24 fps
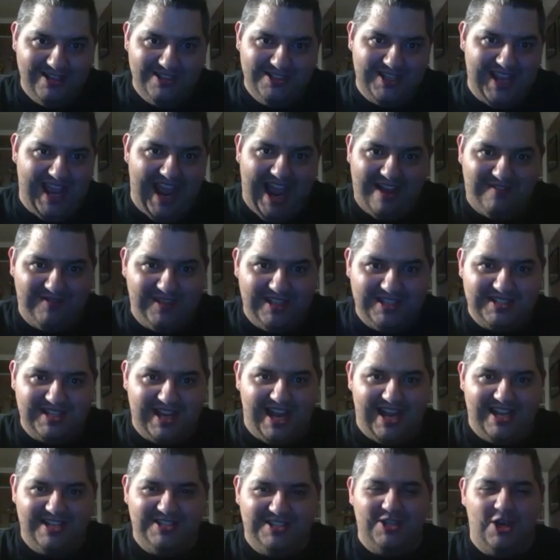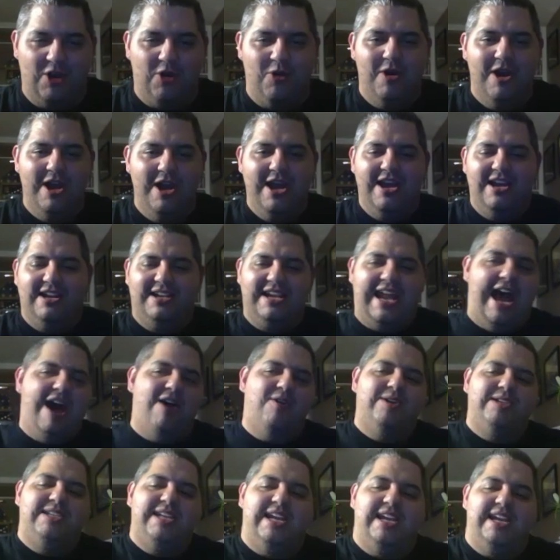To have these guys. So
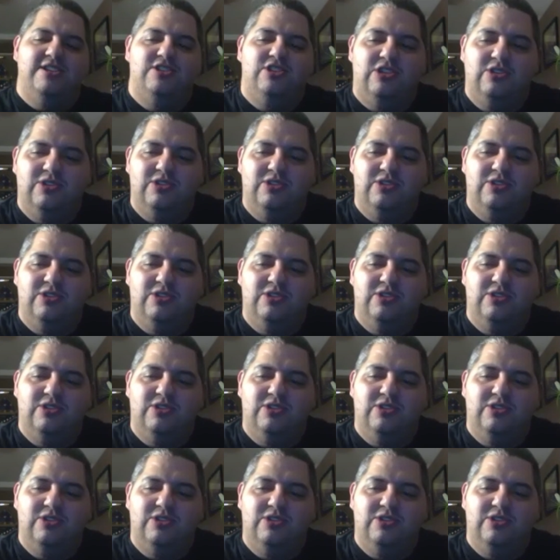nowadays